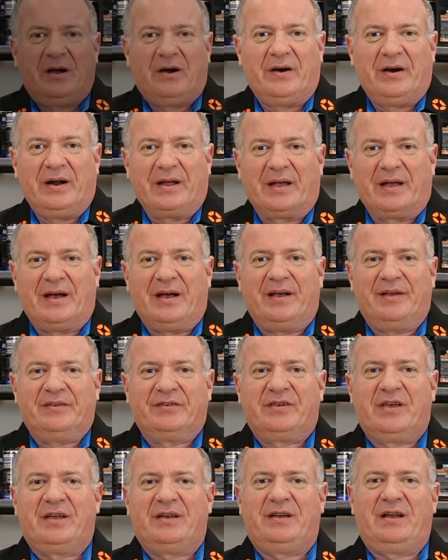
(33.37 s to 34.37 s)
All right,
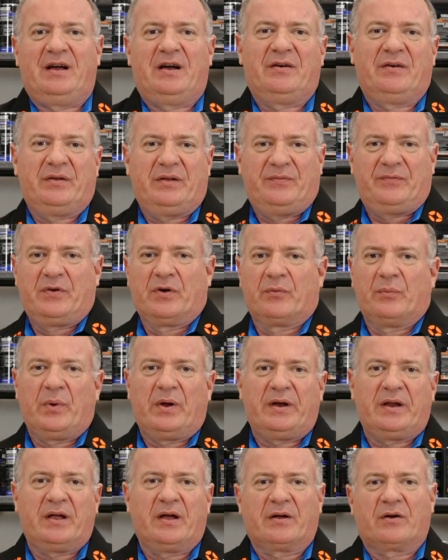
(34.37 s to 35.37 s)
guys. Now, if you're
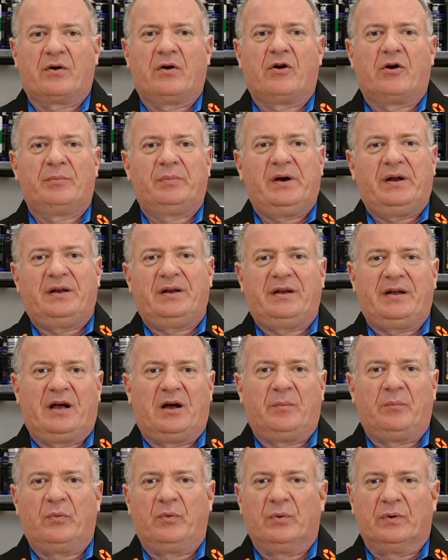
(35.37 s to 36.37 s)
running a carbureted
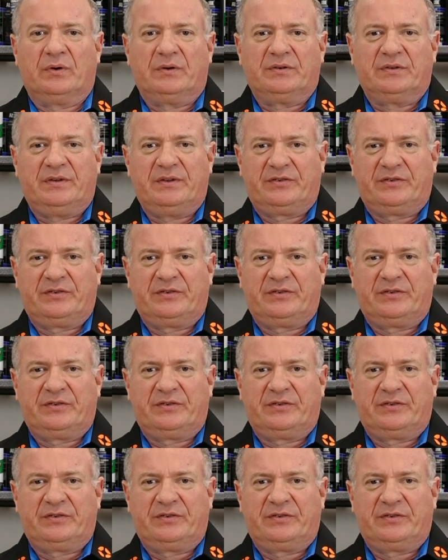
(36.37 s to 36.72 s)
outboard,